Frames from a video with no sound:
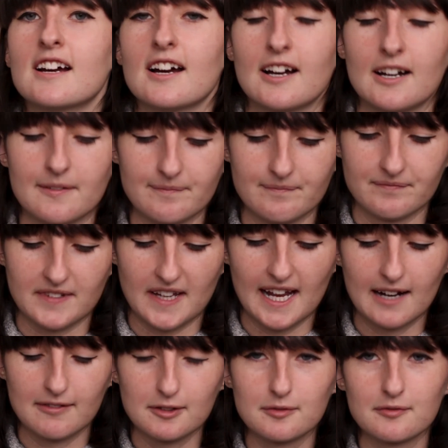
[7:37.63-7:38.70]
I
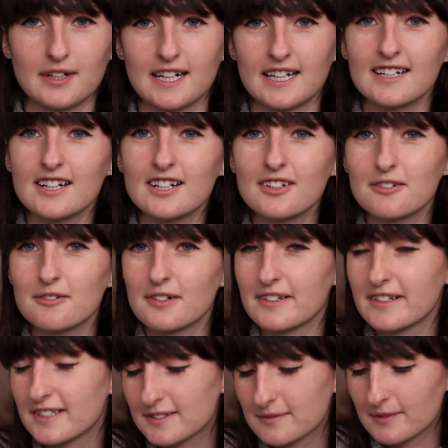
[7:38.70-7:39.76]
have a feeling I know what
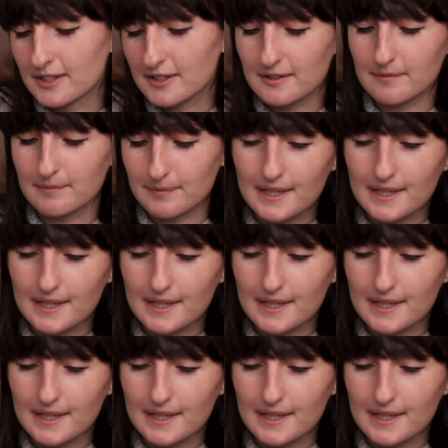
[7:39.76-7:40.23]
this might